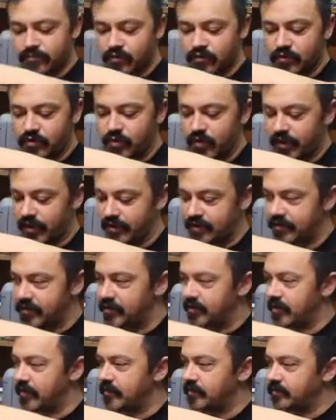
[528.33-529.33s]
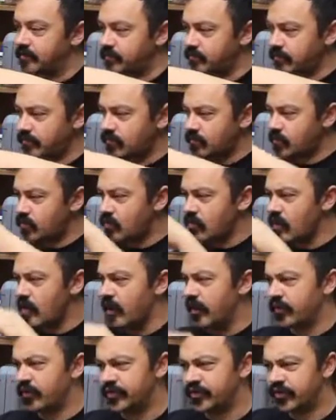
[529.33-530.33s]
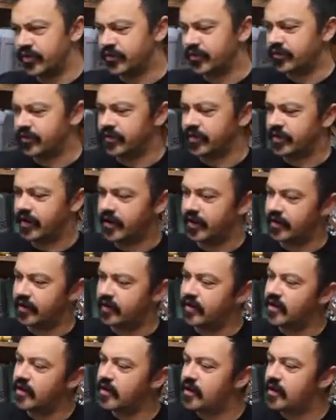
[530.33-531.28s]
so I can see them. I will generally then